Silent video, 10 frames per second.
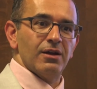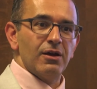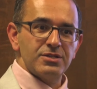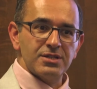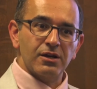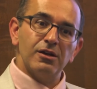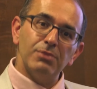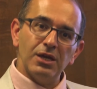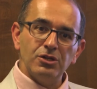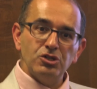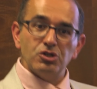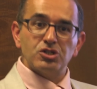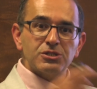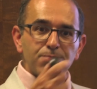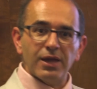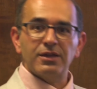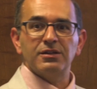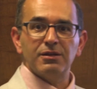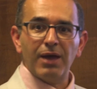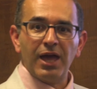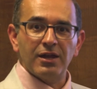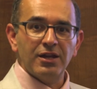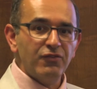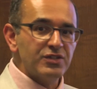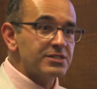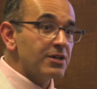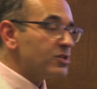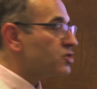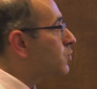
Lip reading: Is there going to be a huge spike in demand? If it starts